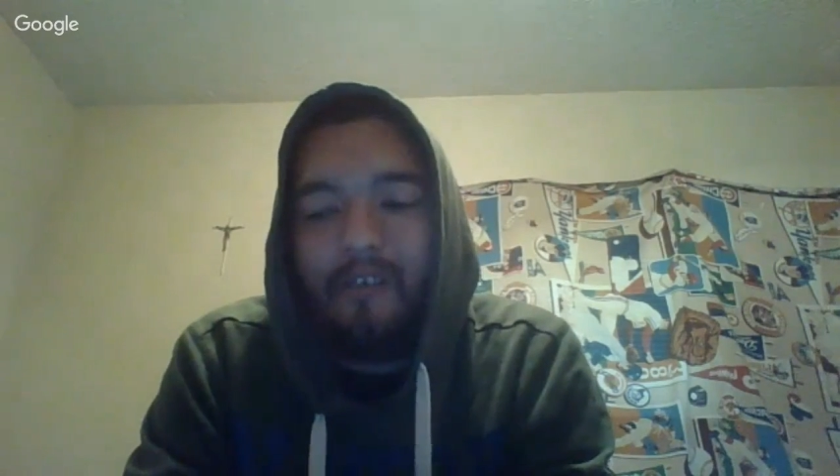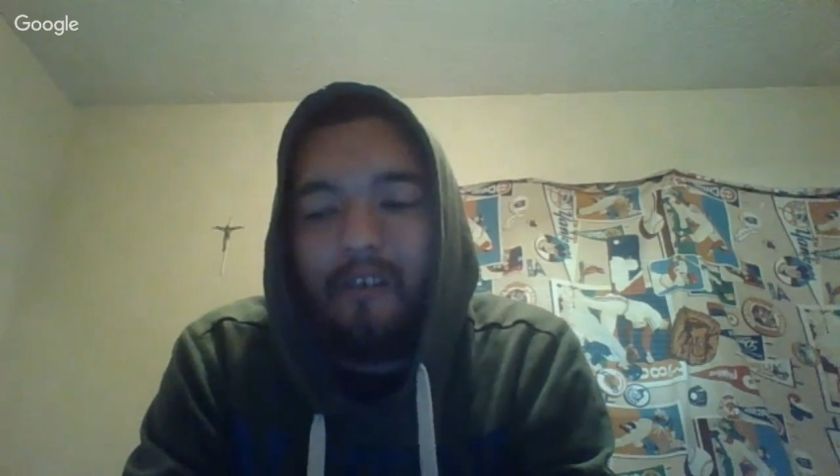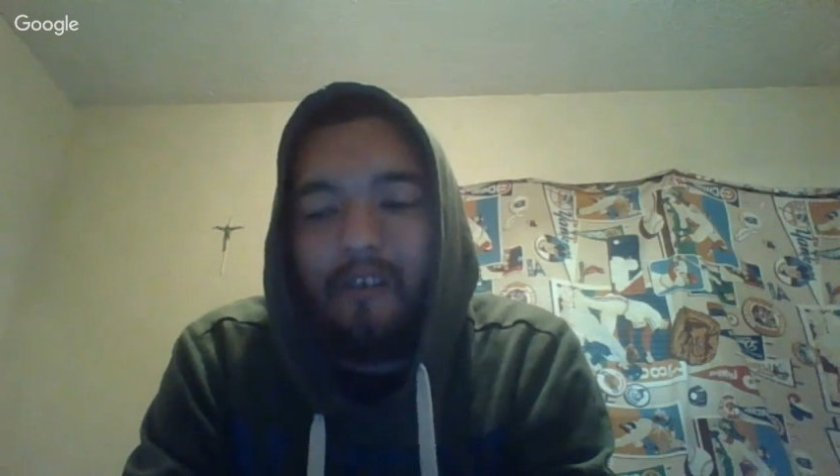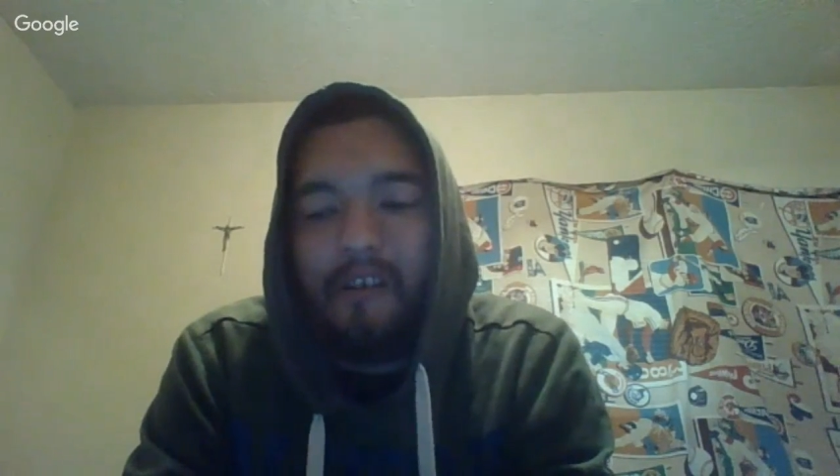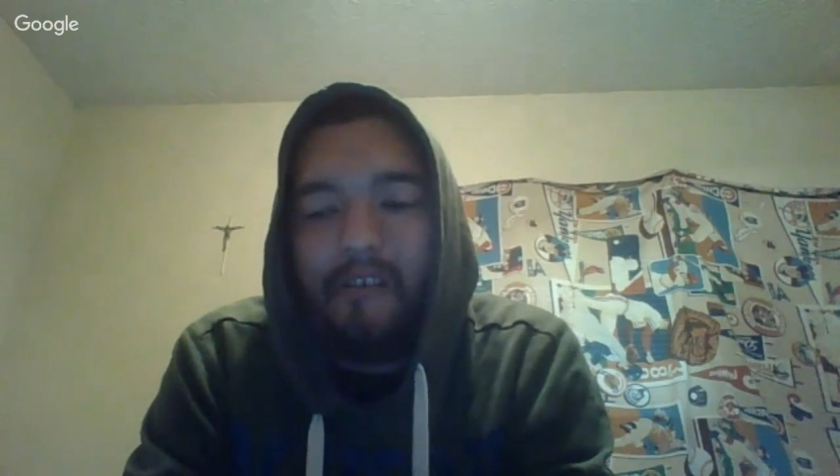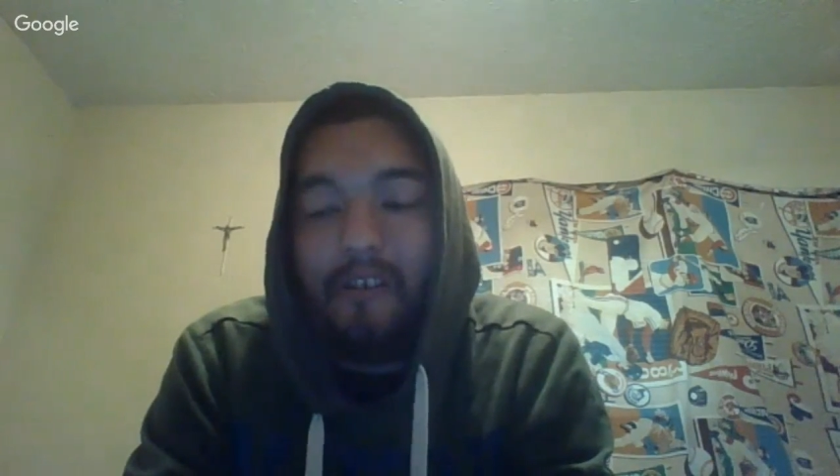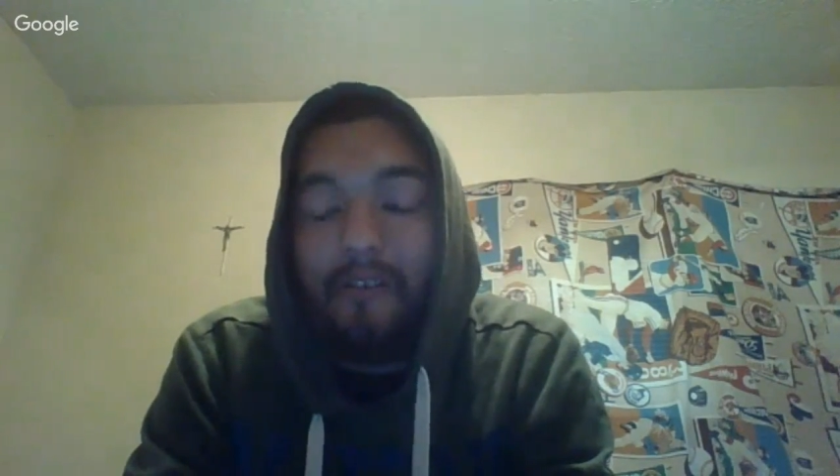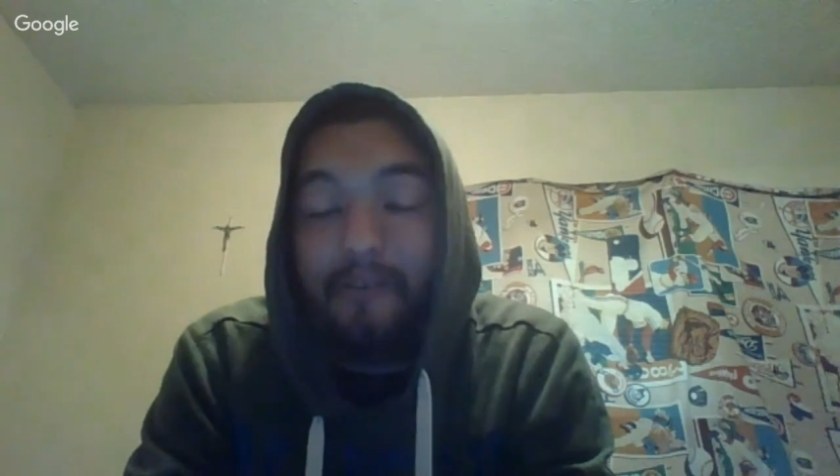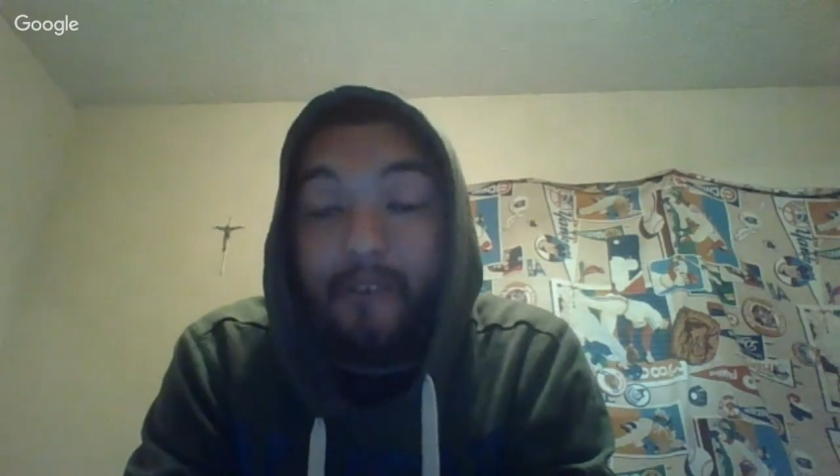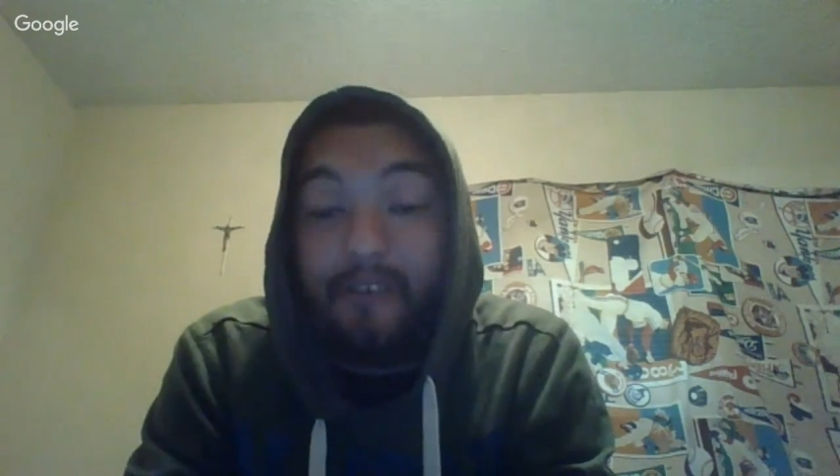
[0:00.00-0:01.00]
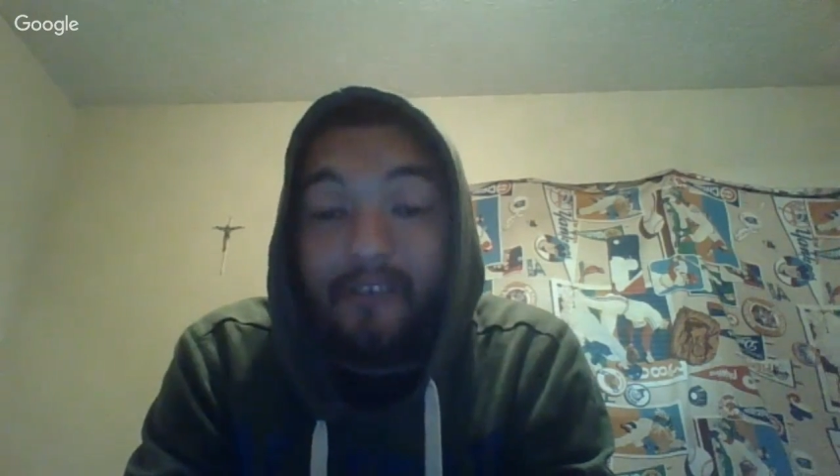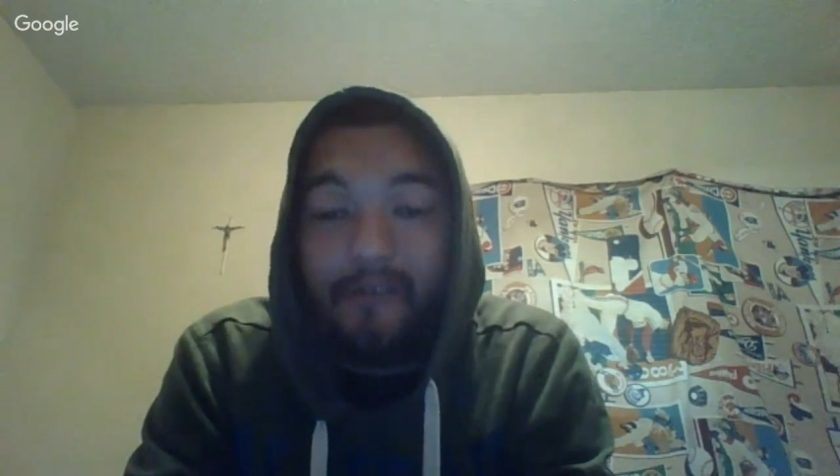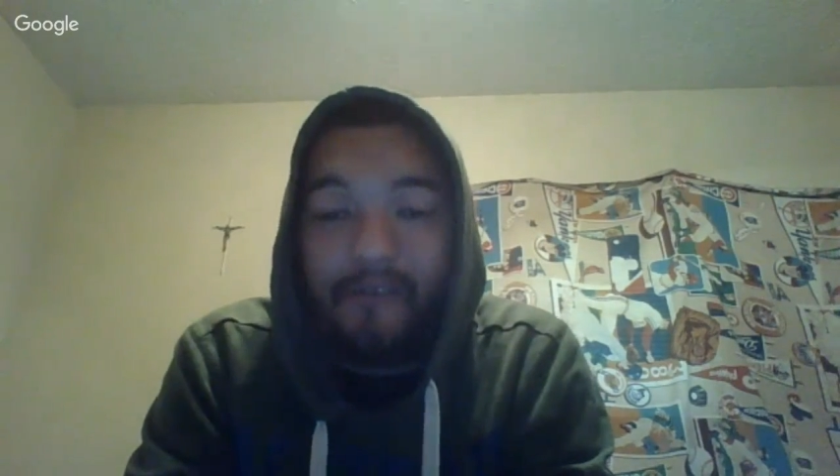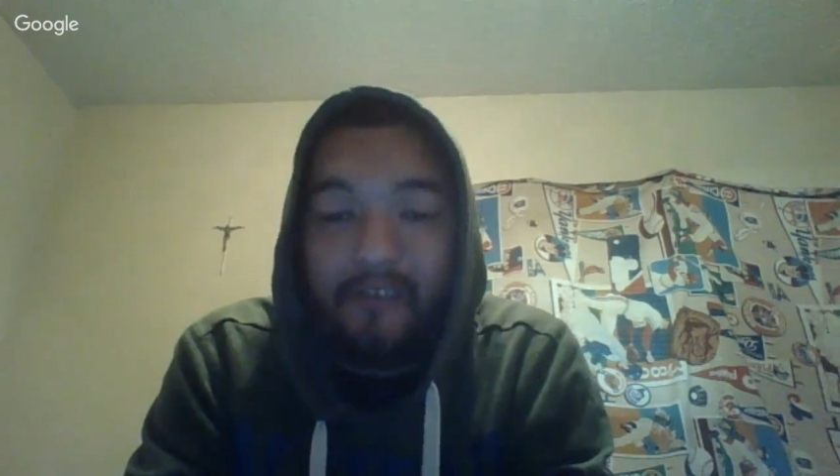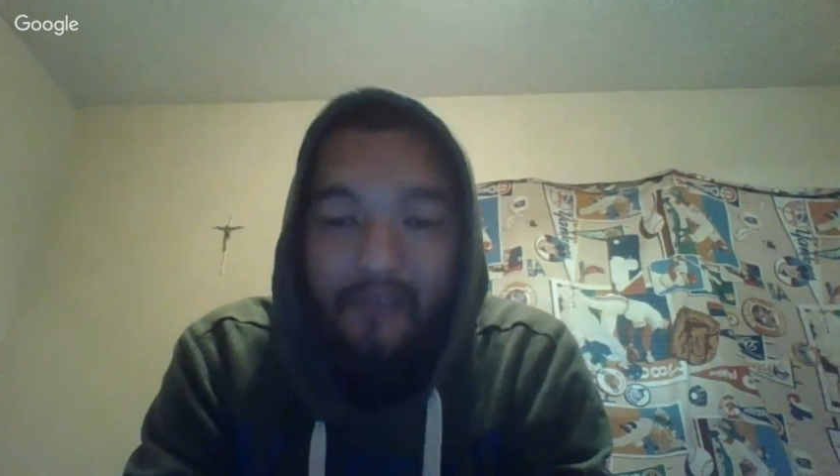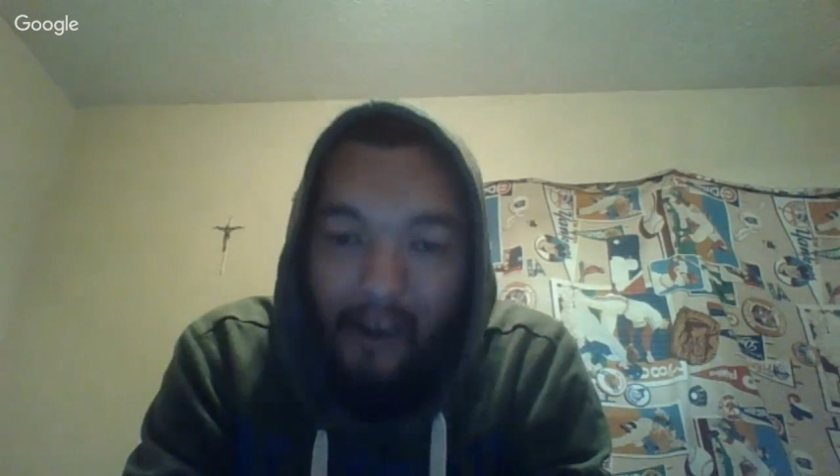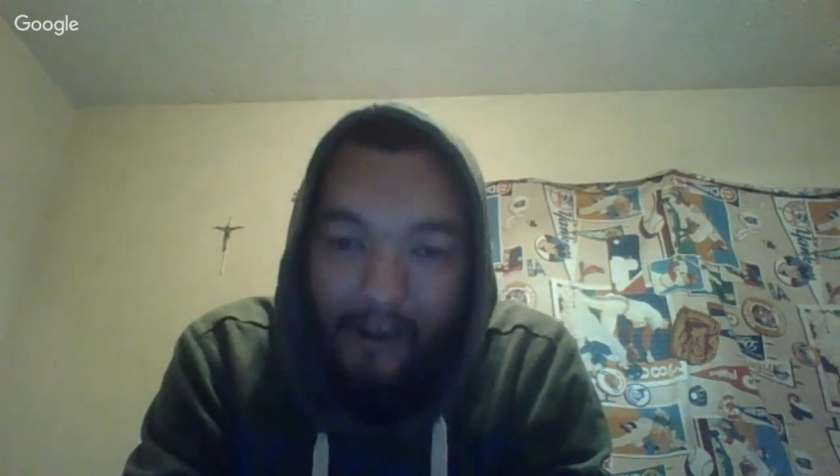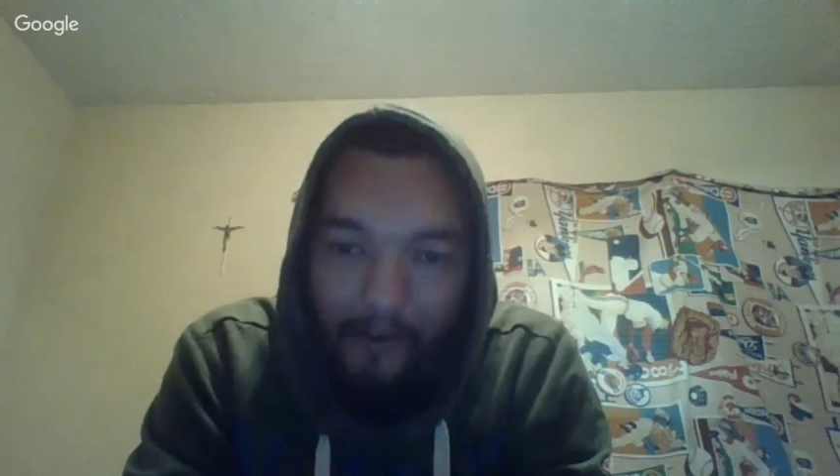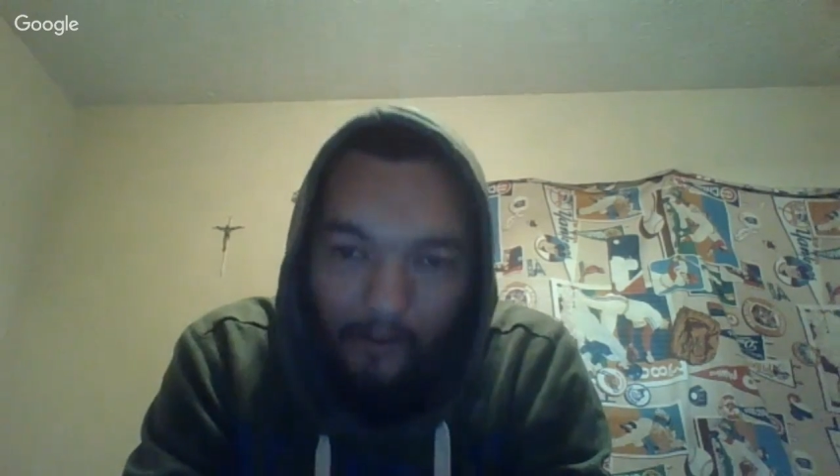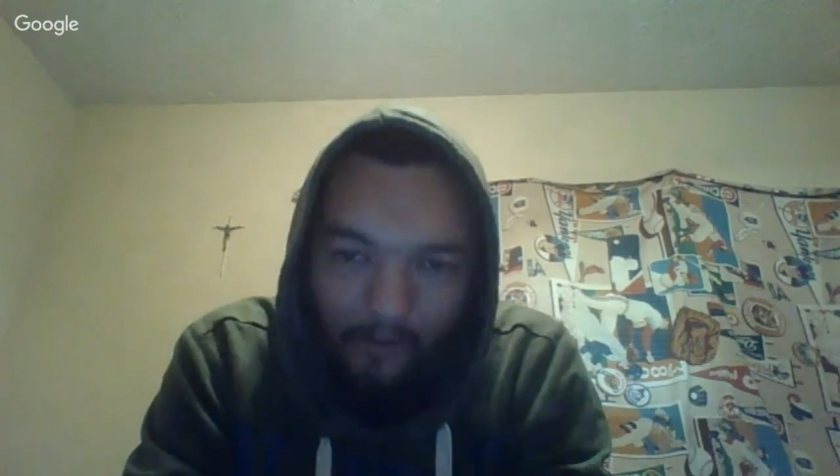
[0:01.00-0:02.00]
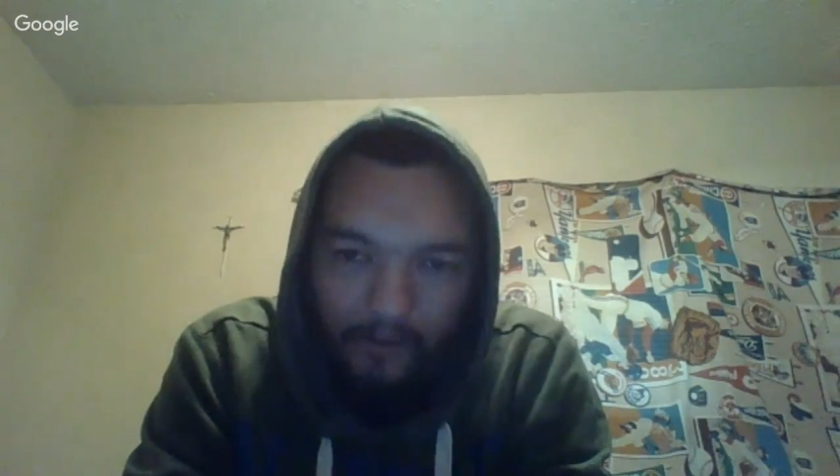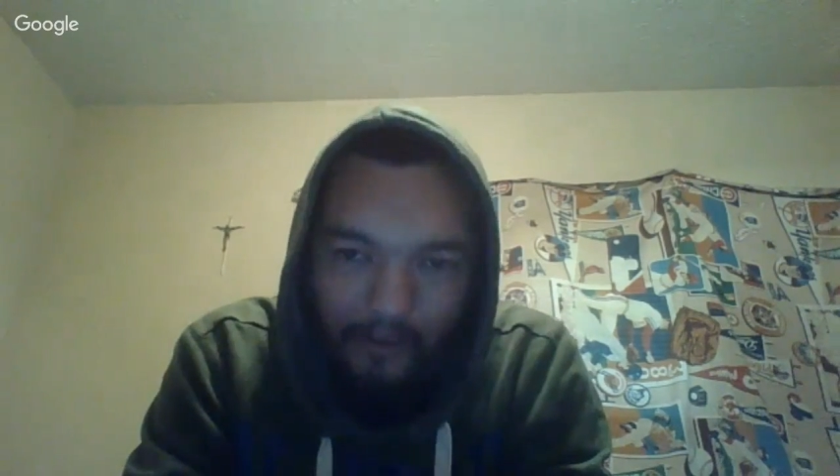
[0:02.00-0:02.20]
a difference of styles.